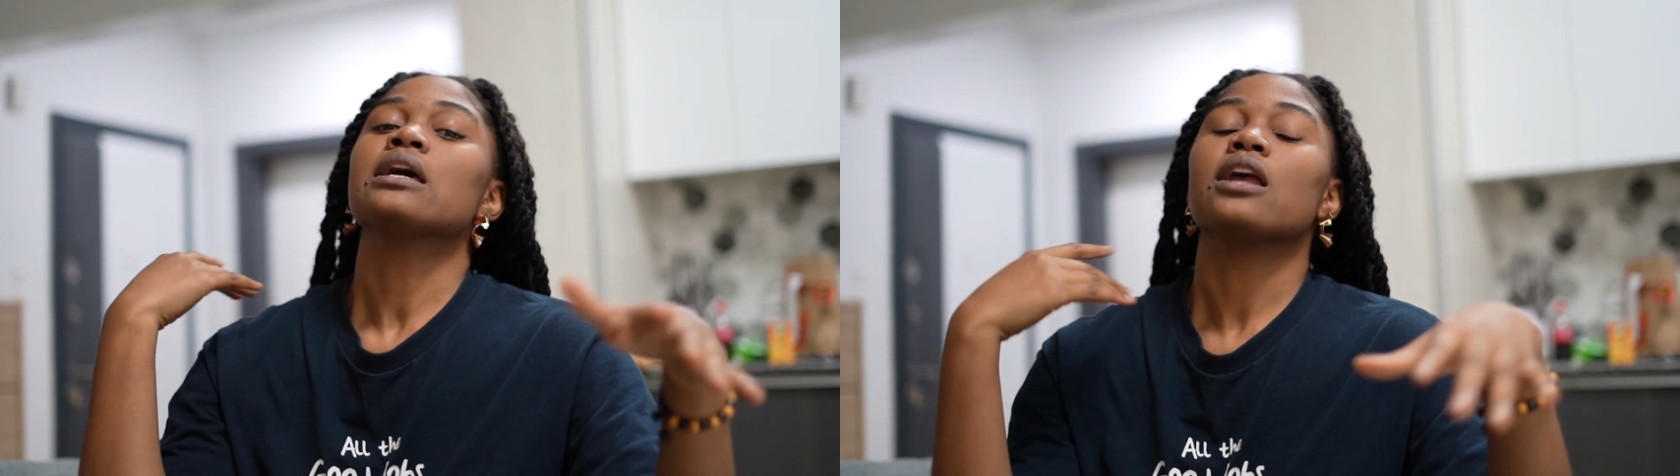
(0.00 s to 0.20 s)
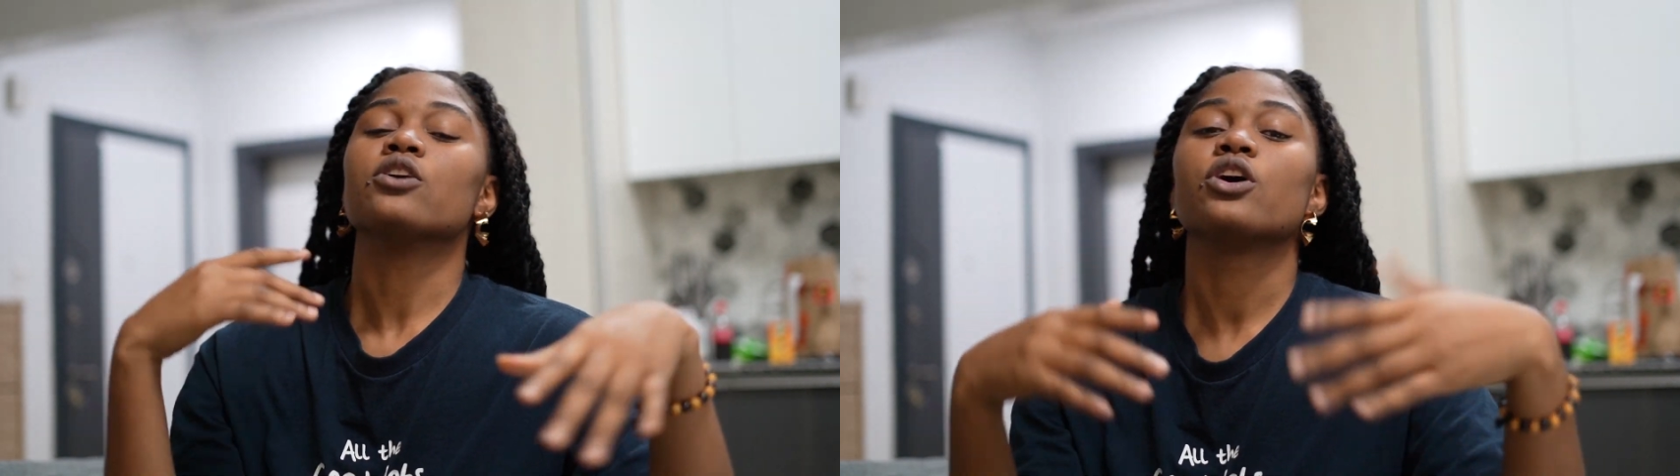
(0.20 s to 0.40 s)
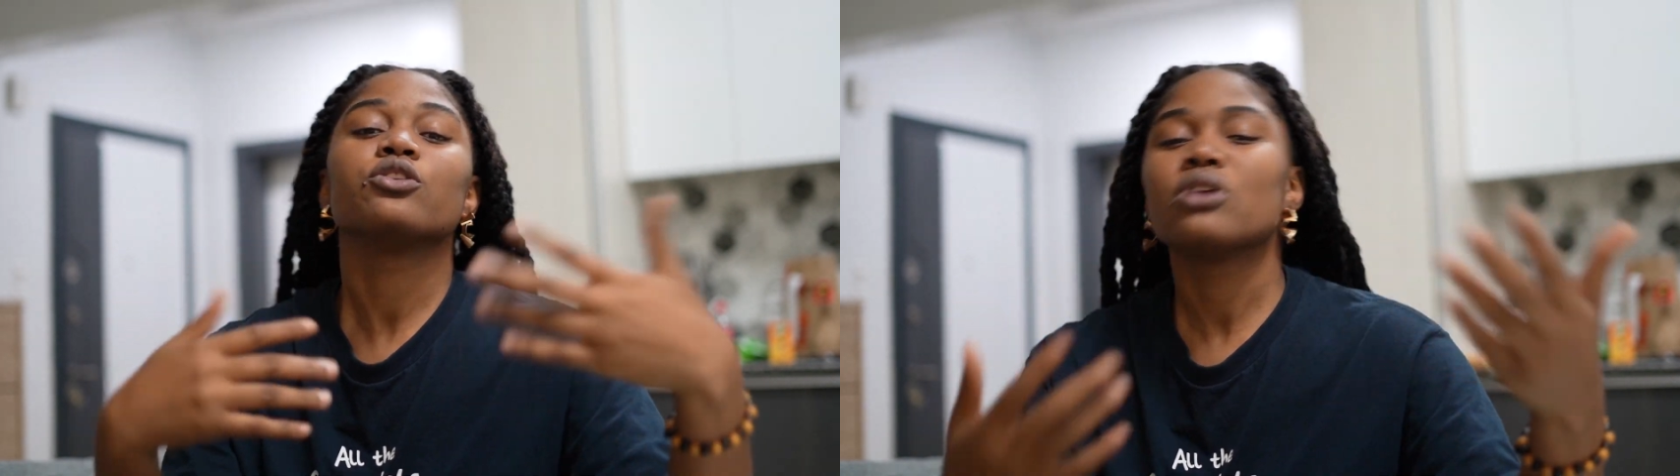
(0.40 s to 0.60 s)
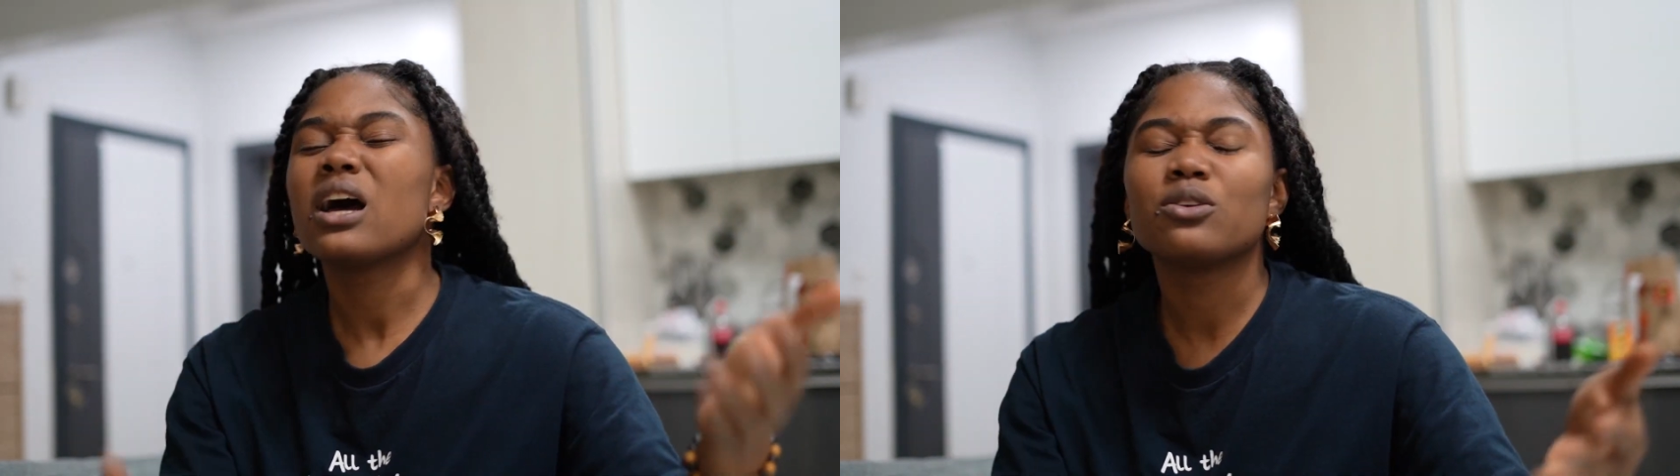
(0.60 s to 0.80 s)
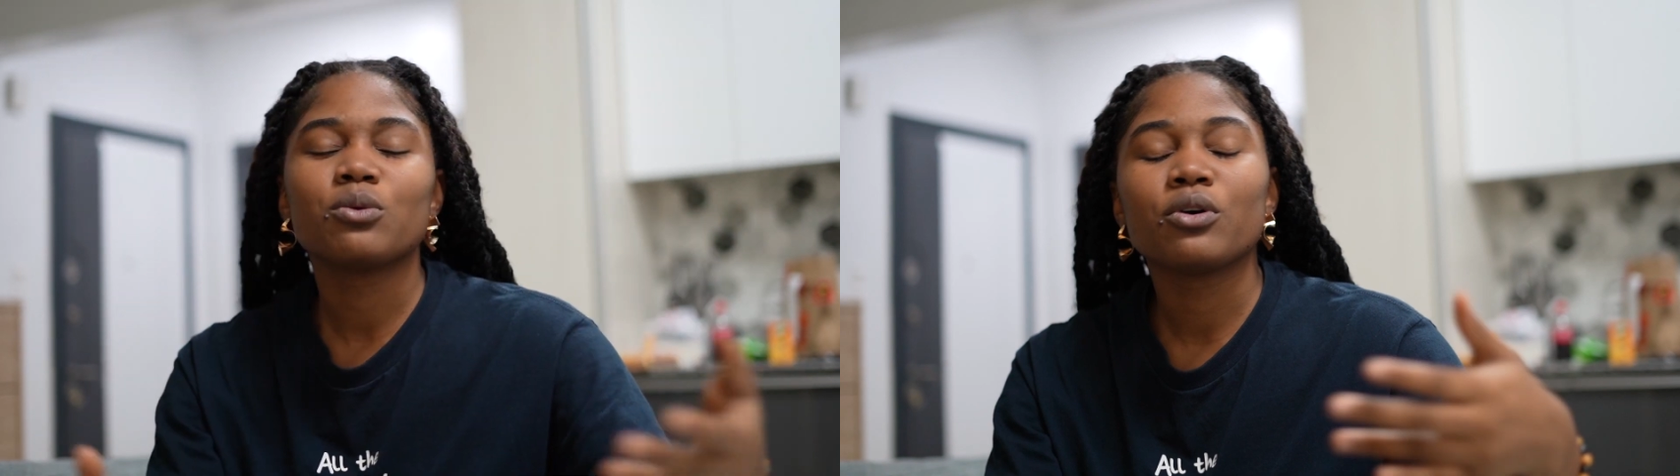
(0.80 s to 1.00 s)
I'll tell you,
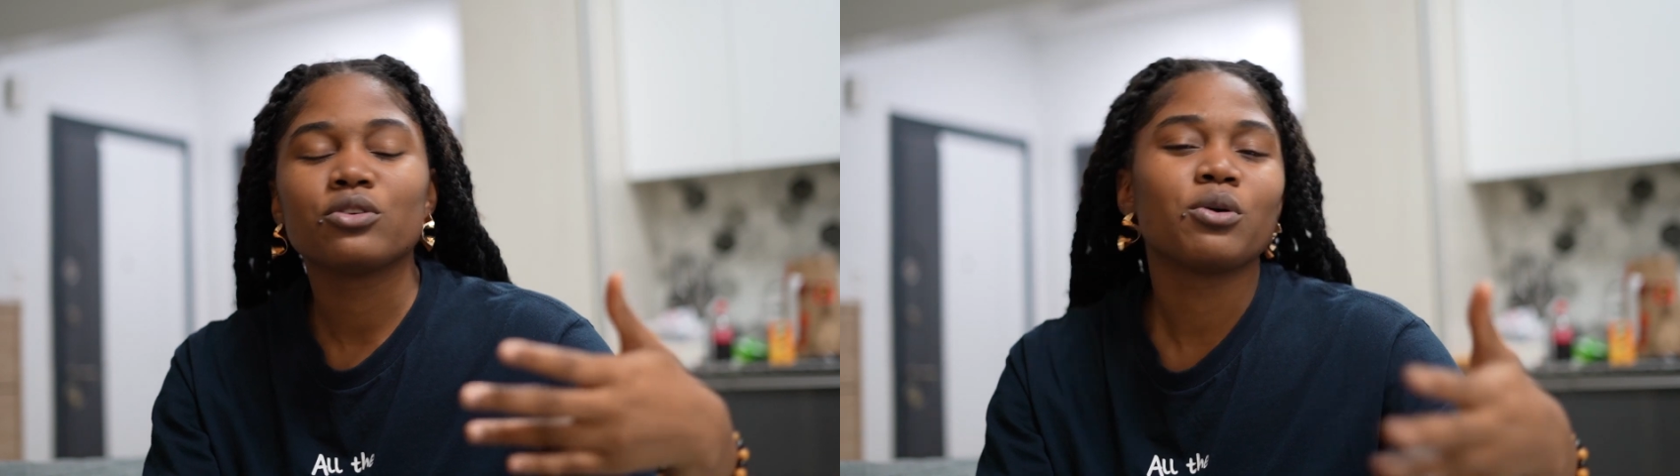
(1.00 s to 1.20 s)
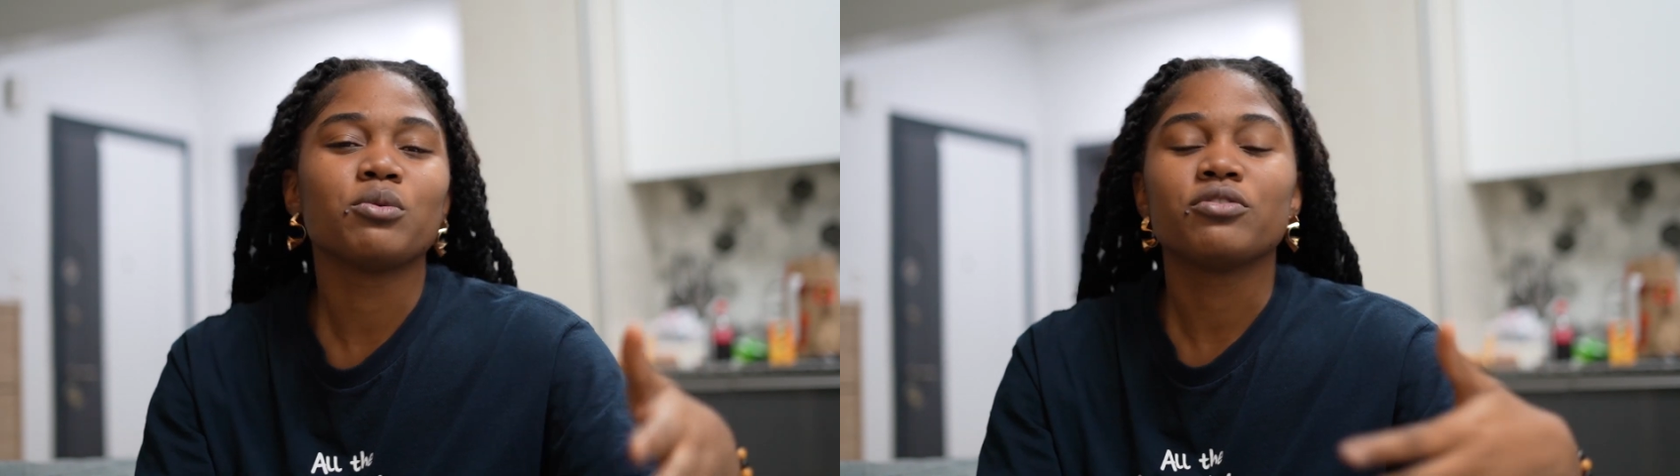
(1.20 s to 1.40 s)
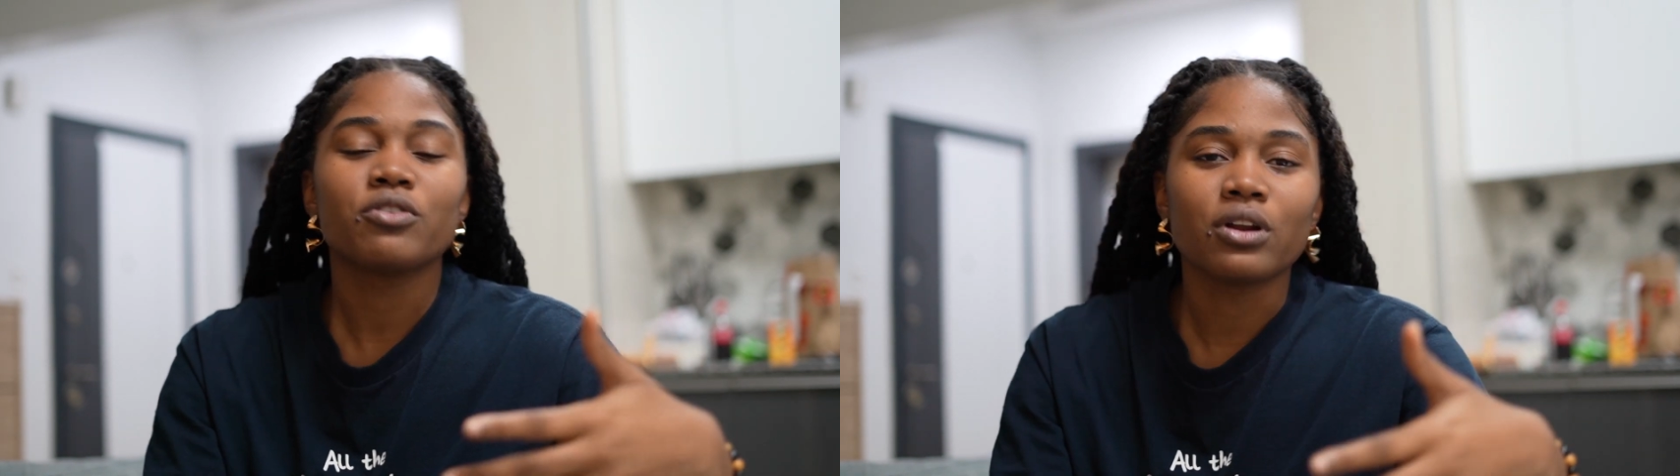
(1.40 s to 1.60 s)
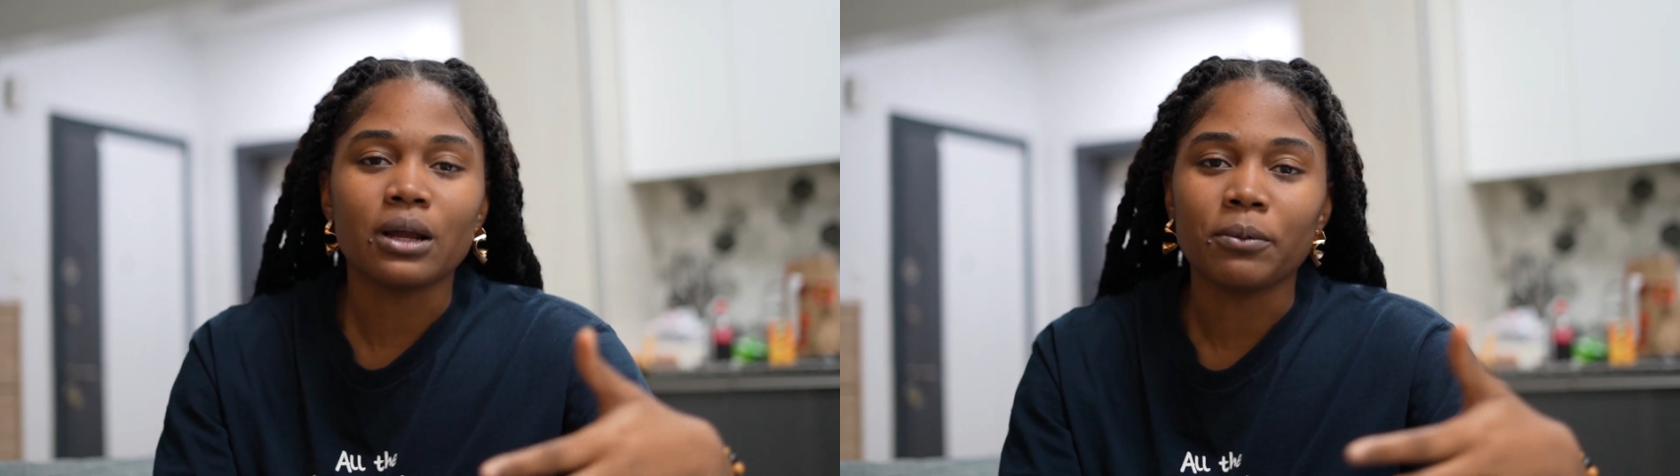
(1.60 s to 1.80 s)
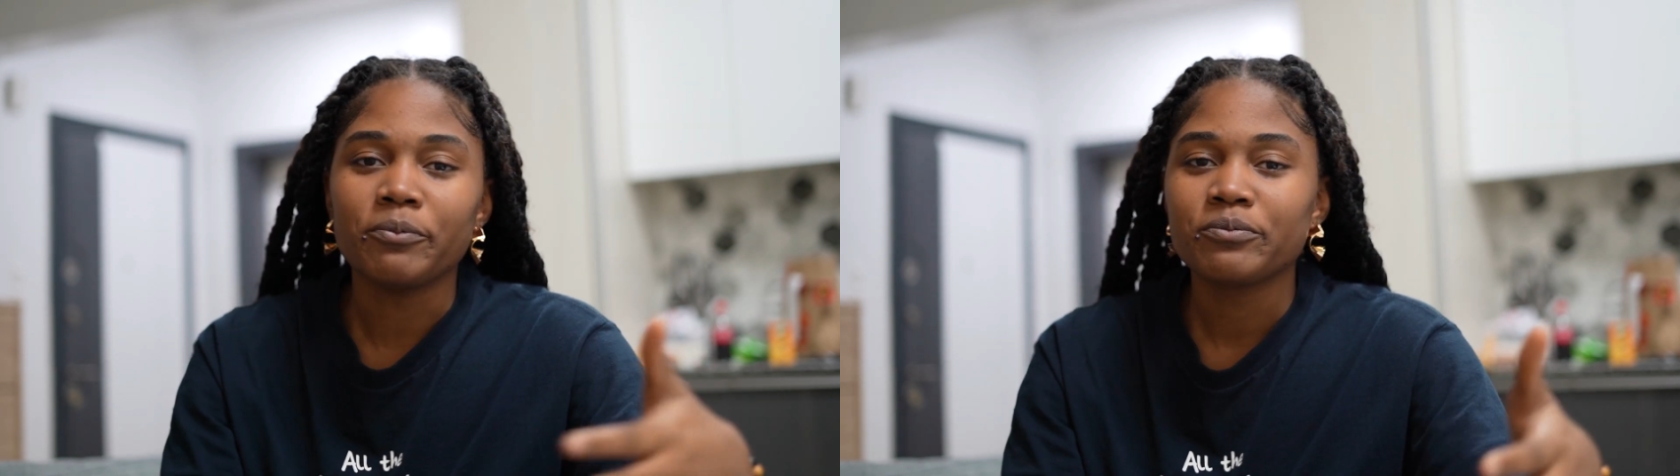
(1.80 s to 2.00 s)
don't worry, if you run
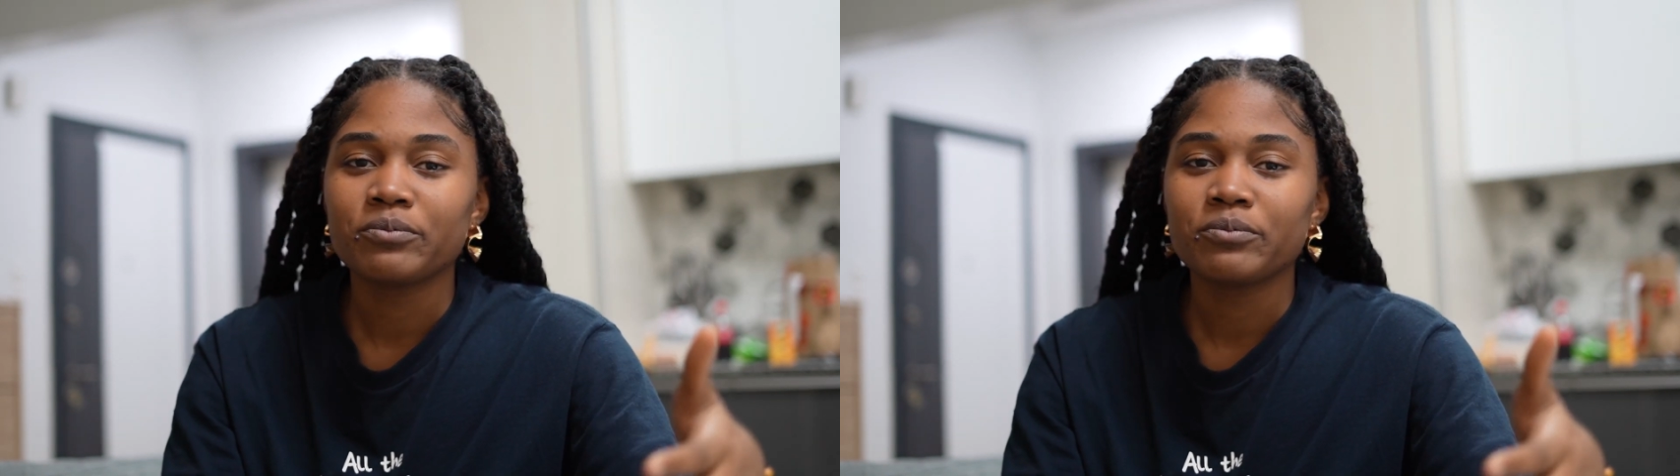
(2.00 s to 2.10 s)
out.